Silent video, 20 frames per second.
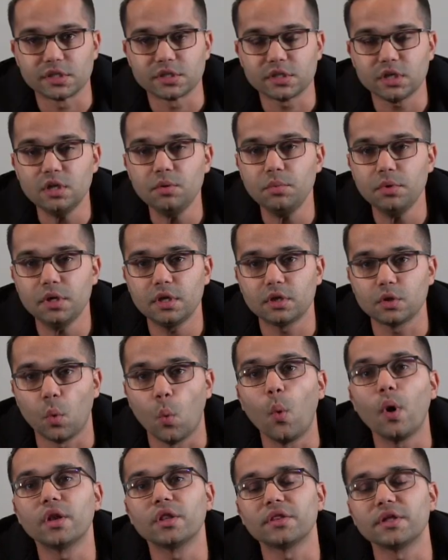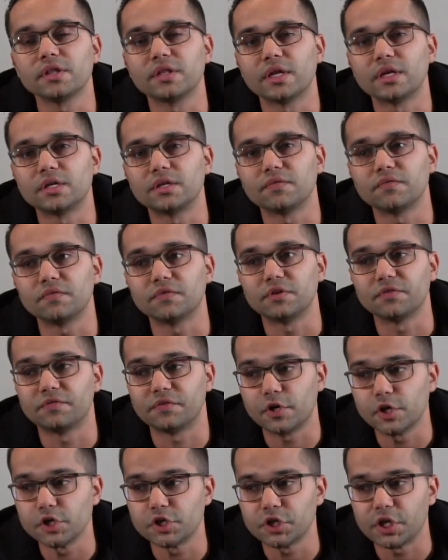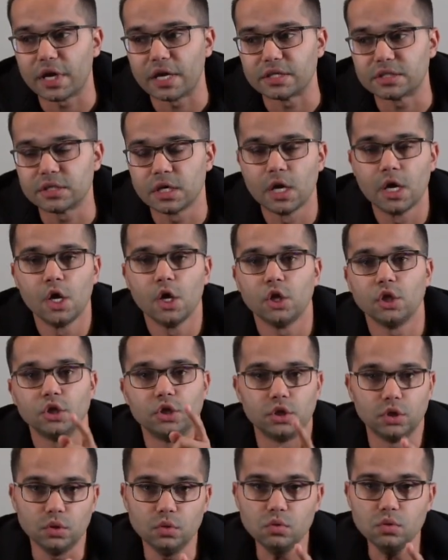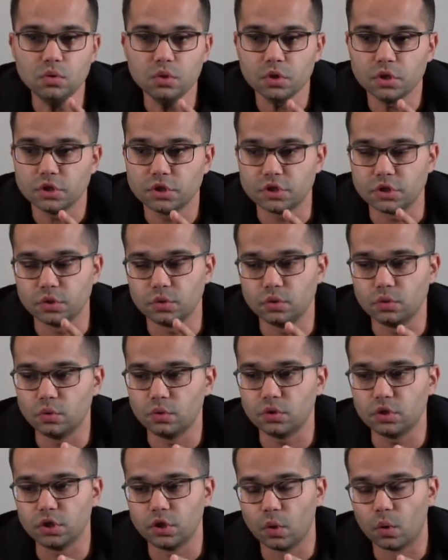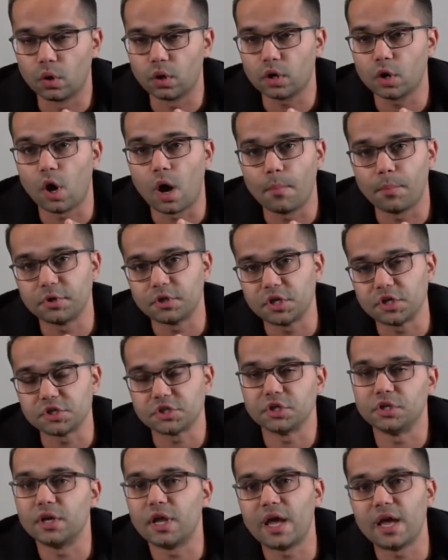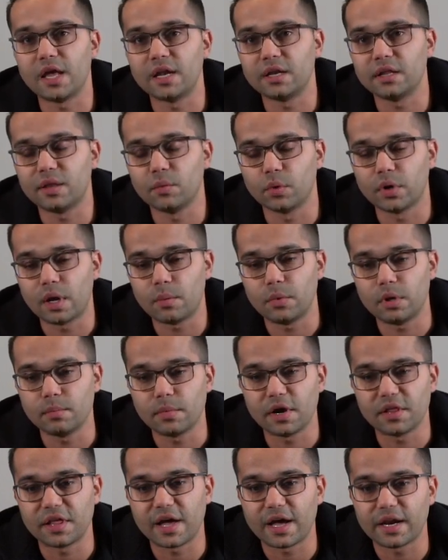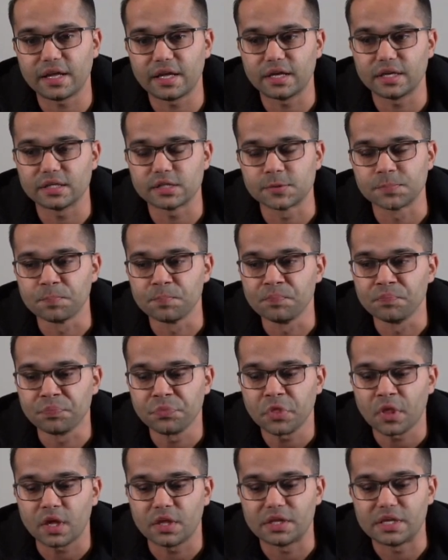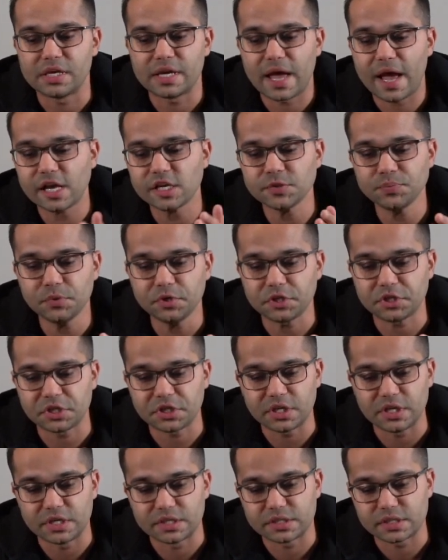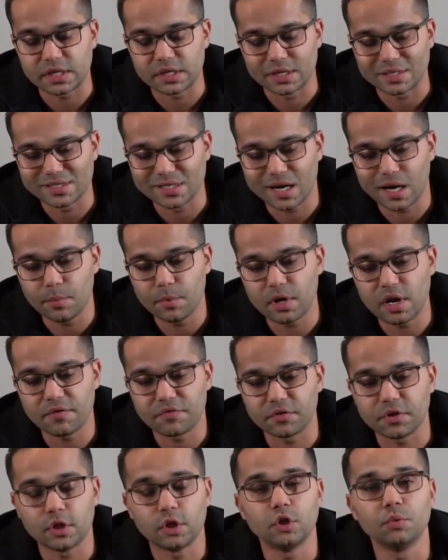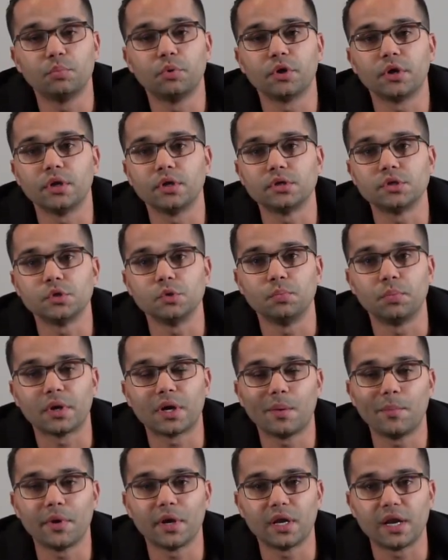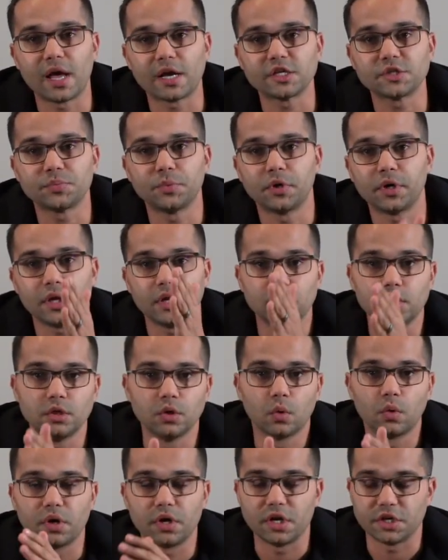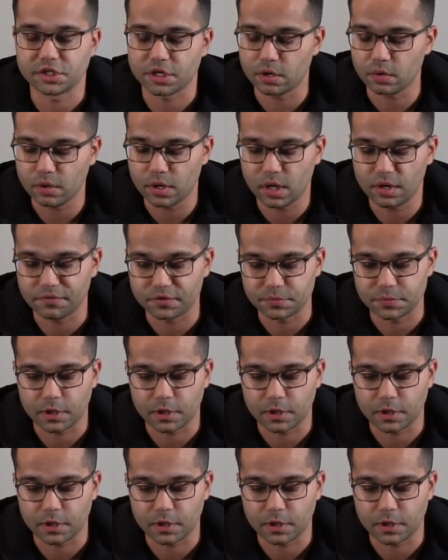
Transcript: it's going to be the one thing that differentiates you to your competition. And what I mean by that is the expertise and the time and effort that you put into becoming an expert in your niche. I don't care if it's